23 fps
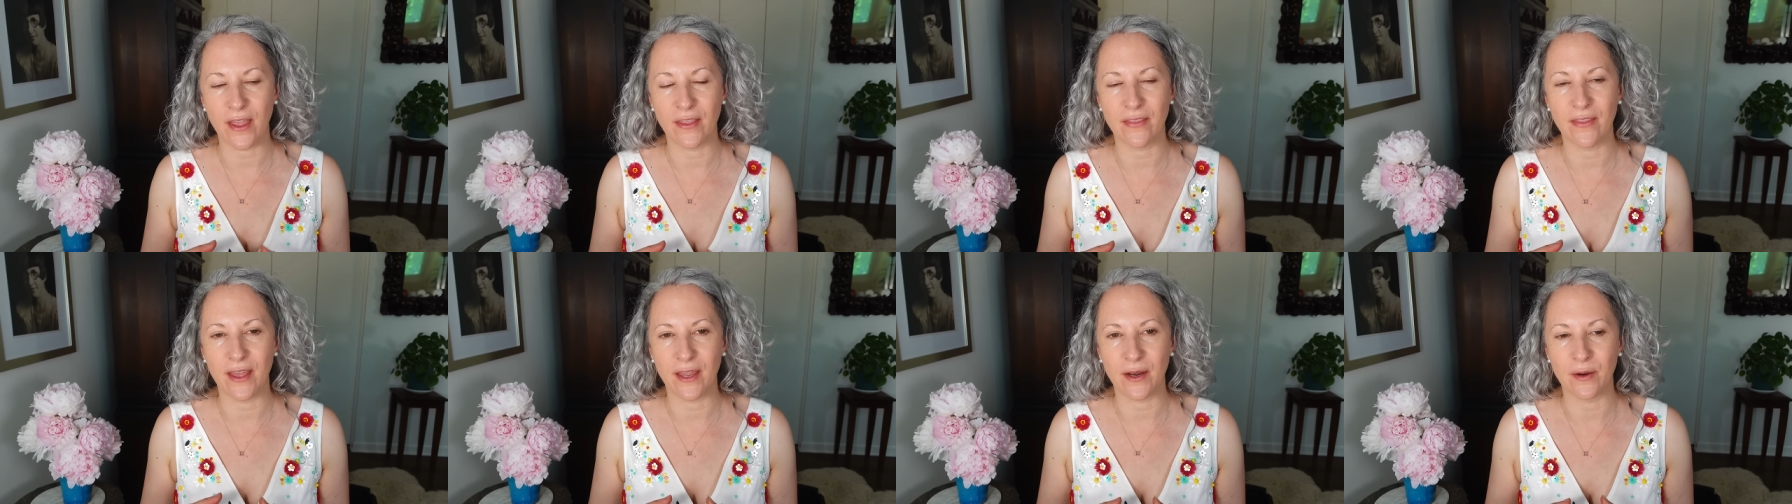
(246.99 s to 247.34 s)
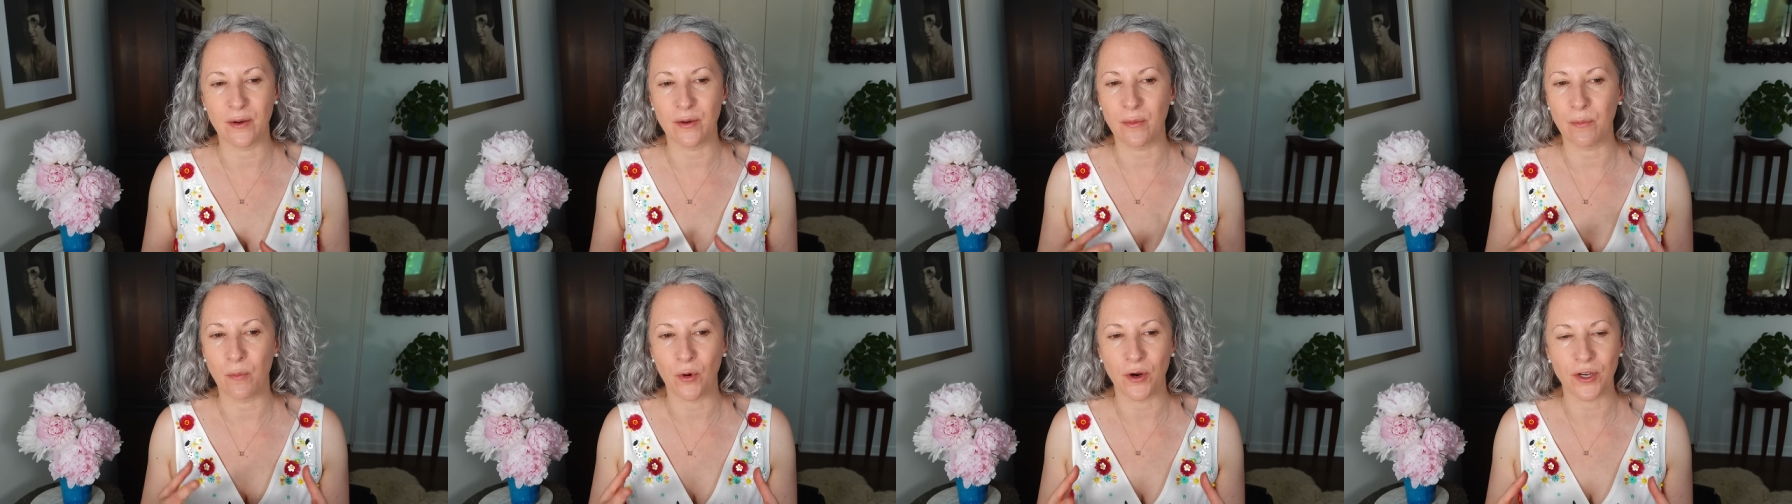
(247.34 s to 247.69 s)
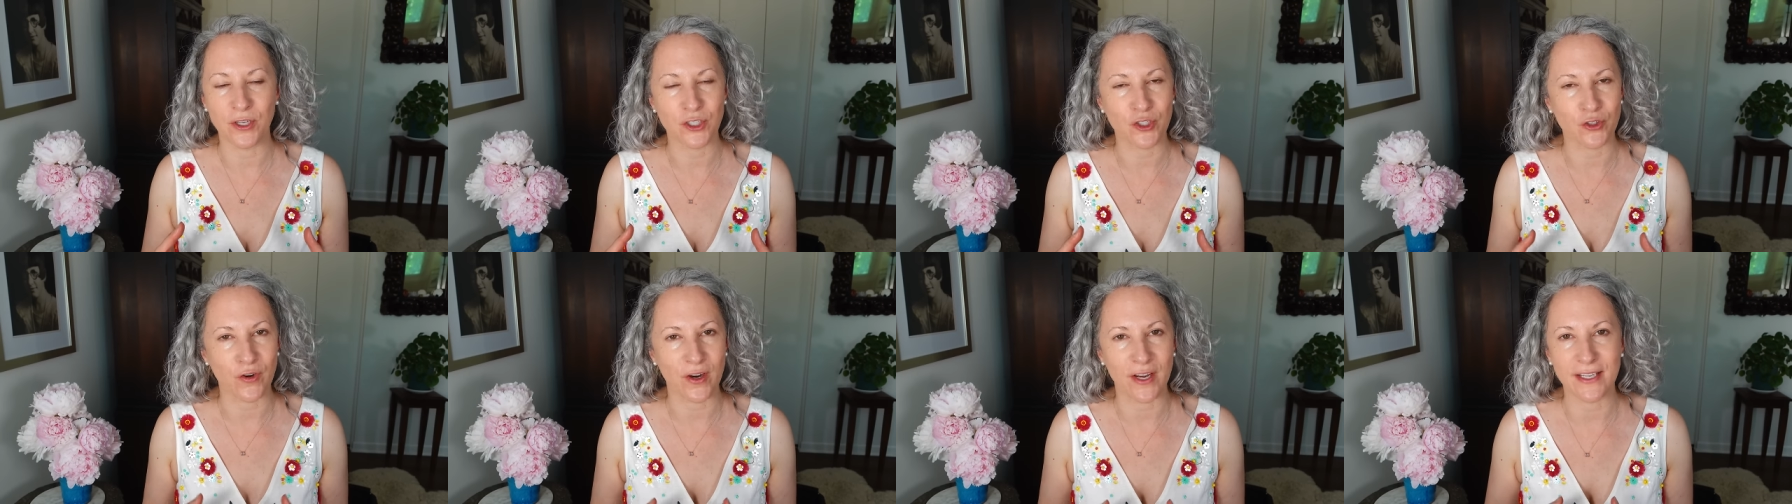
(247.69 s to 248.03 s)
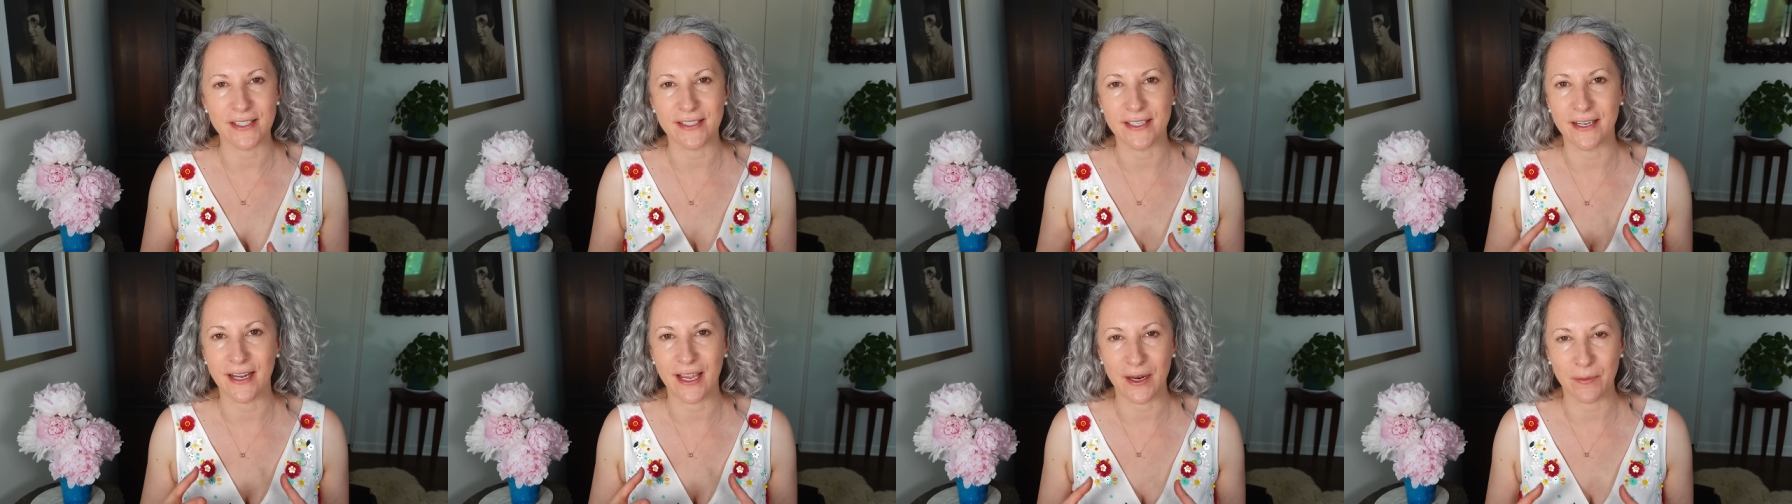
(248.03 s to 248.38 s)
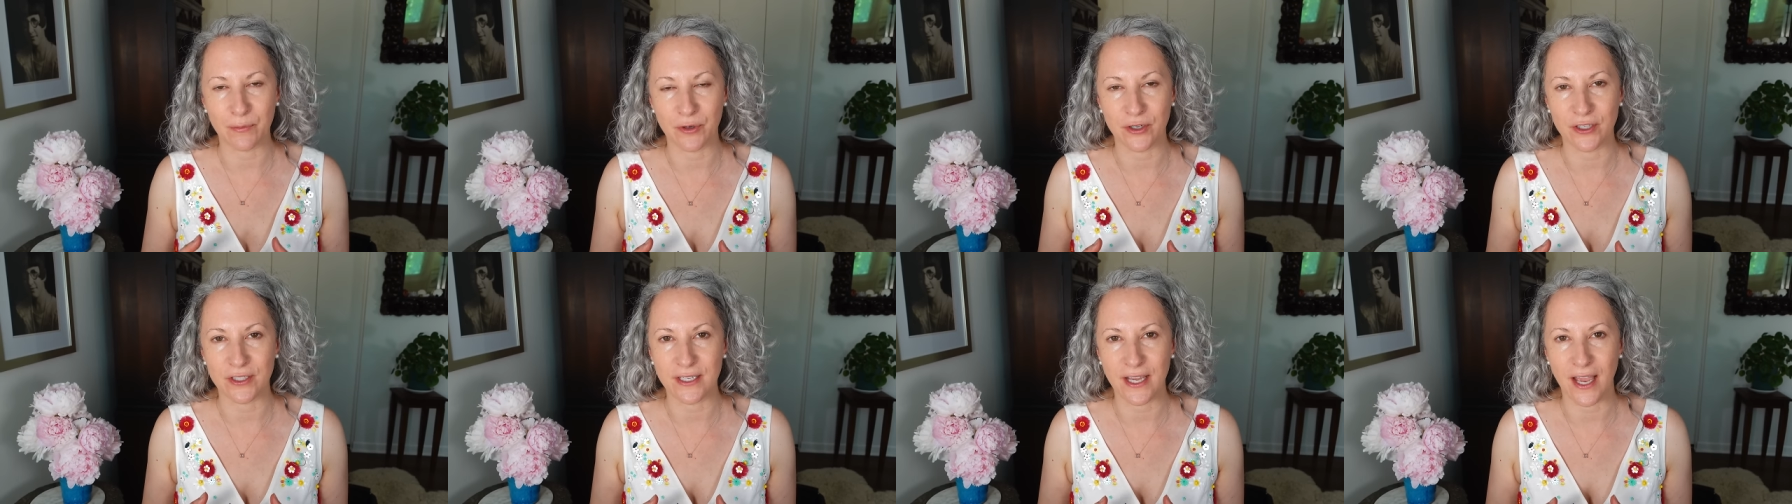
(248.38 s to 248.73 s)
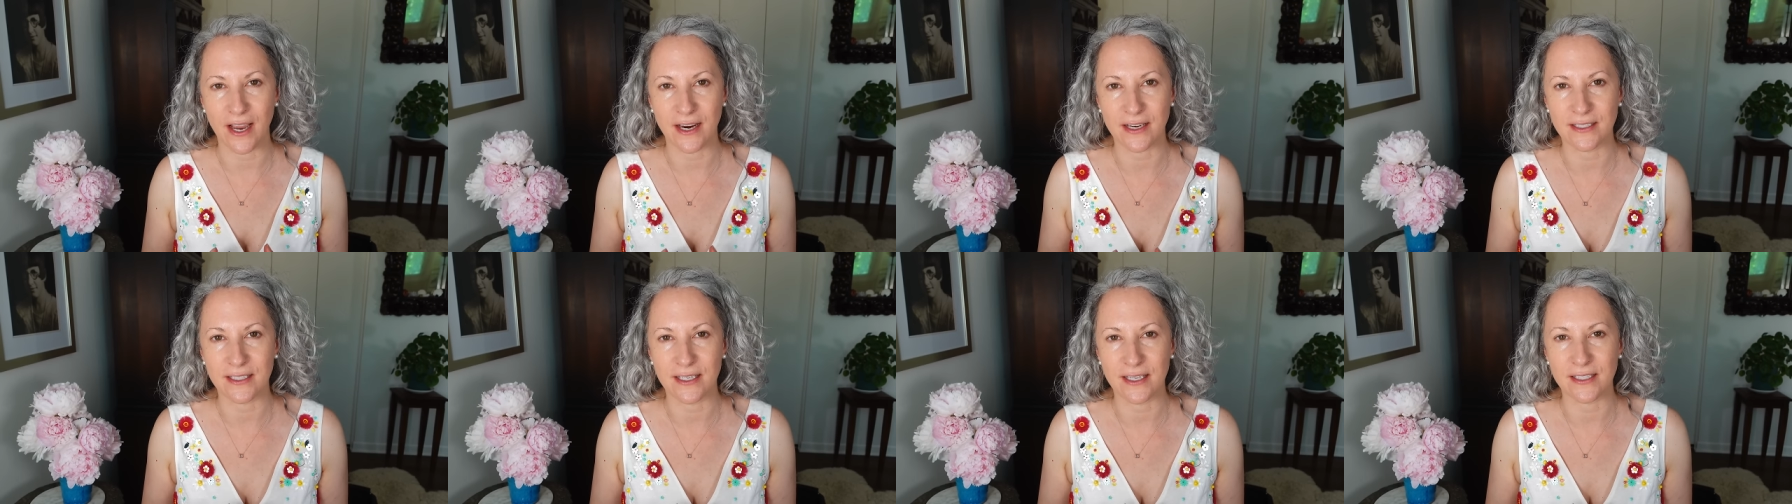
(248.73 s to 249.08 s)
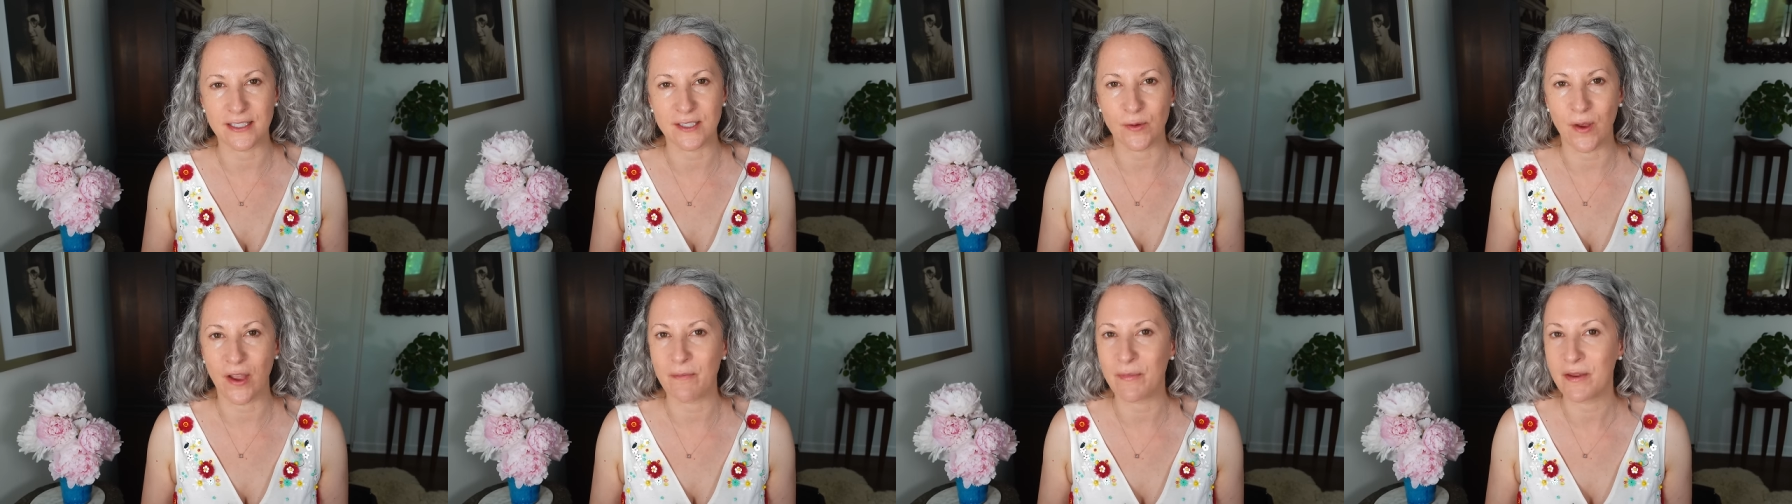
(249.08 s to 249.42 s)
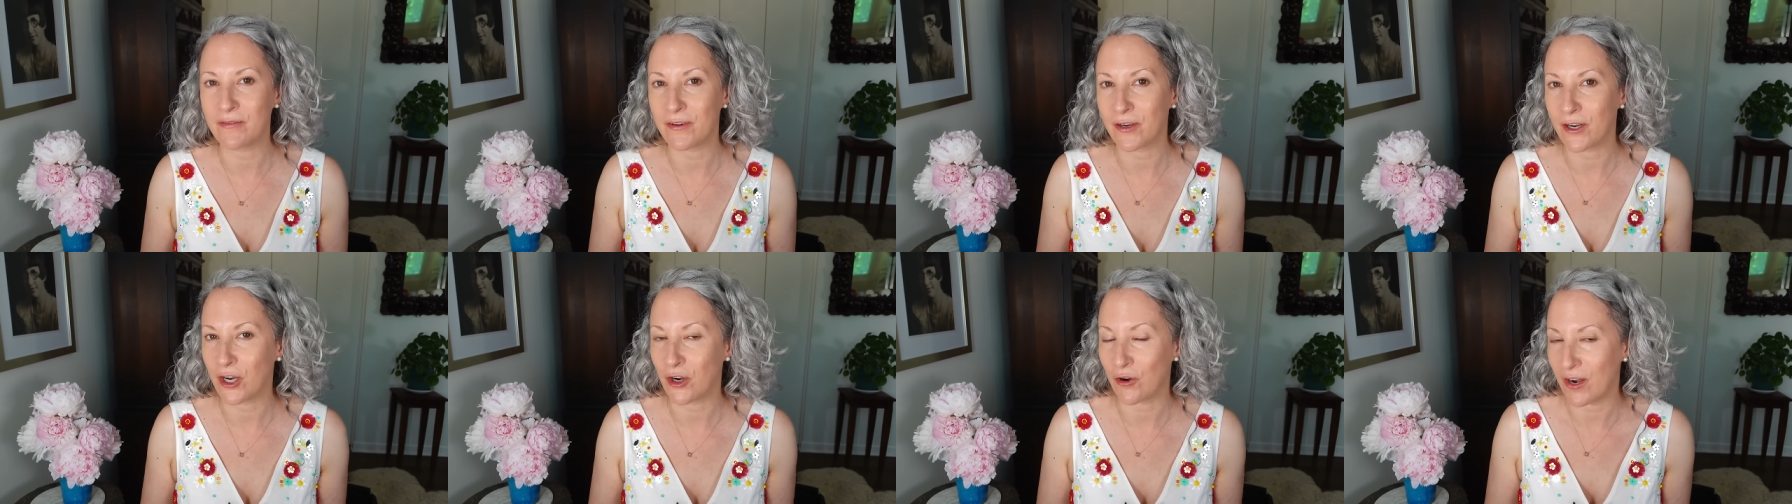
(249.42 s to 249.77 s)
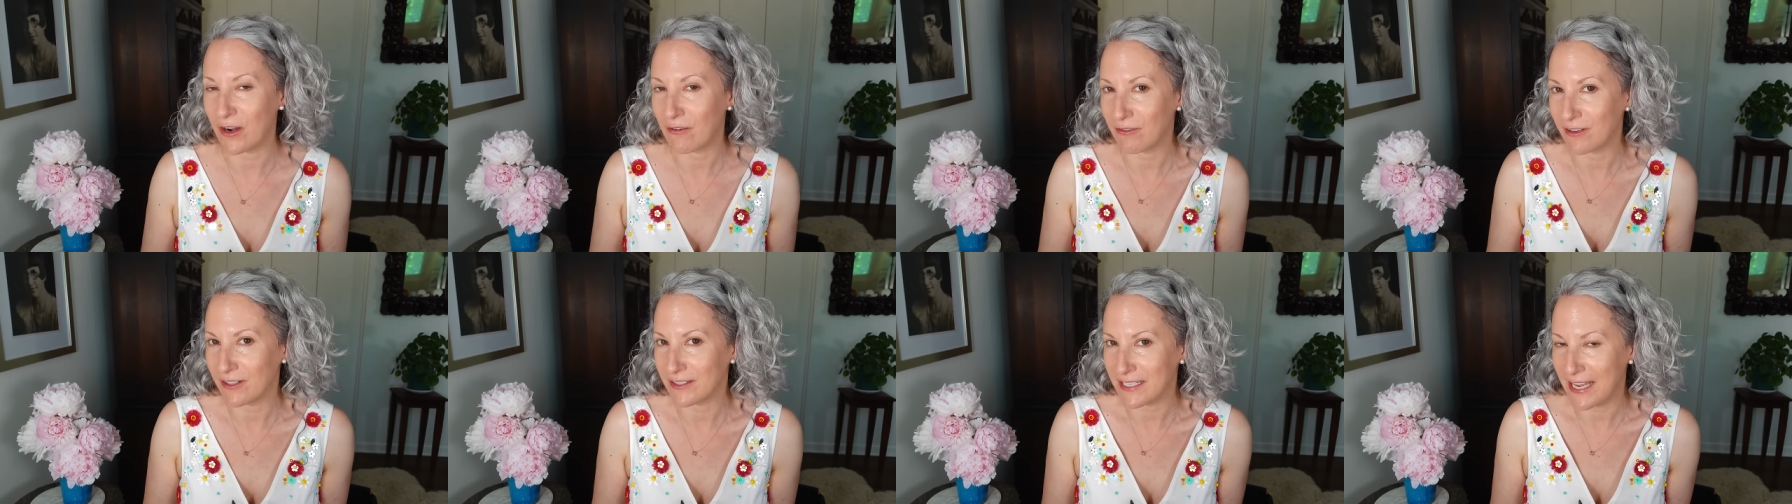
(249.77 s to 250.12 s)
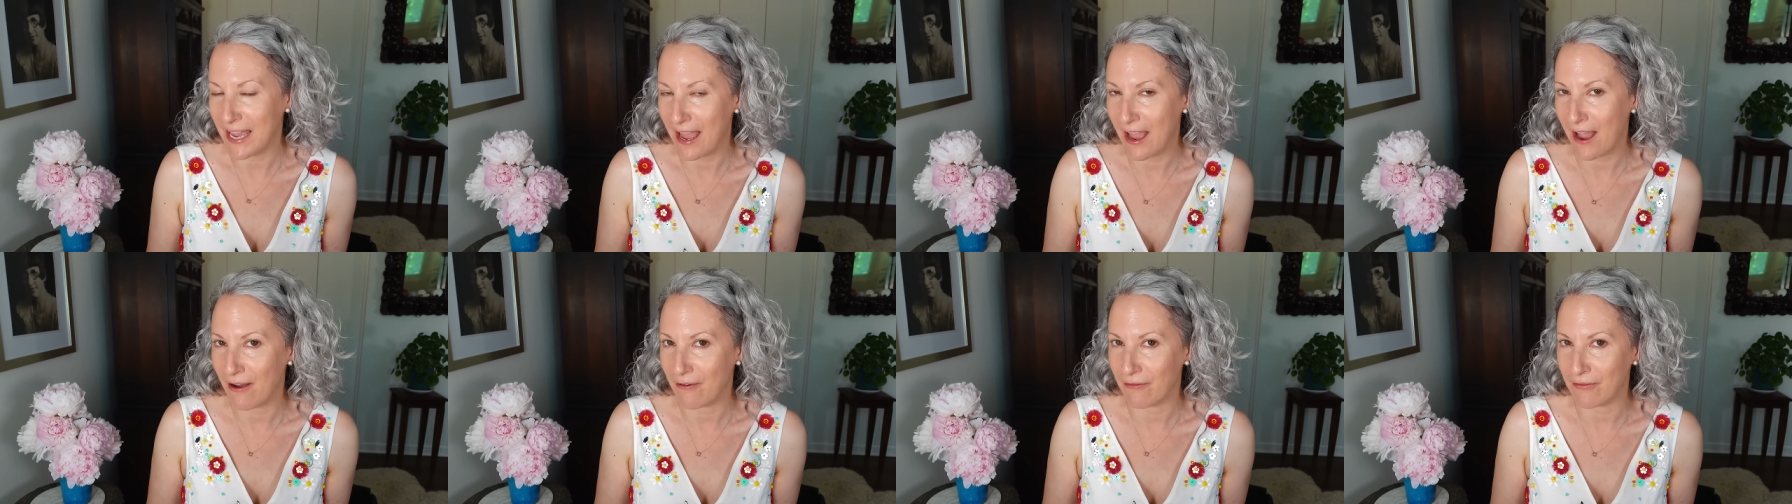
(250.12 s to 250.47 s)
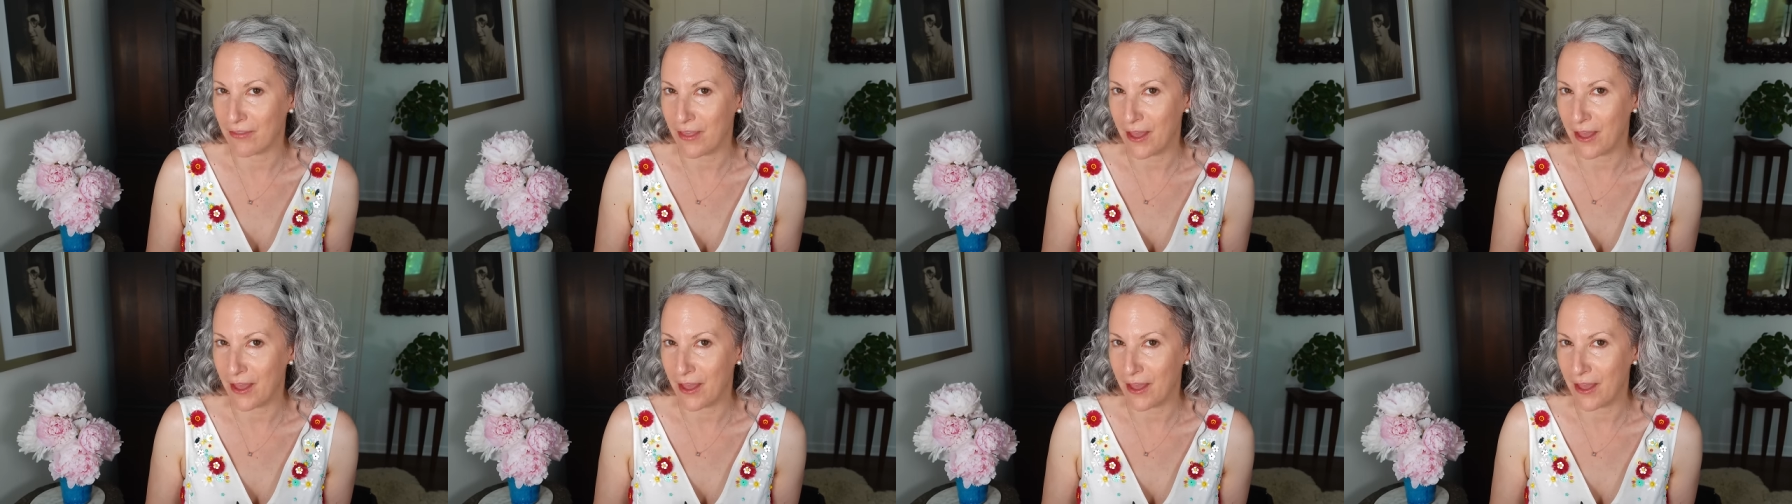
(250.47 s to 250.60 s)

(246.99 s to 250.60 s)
and then moisturize it and protect it. So I've been very grateful to have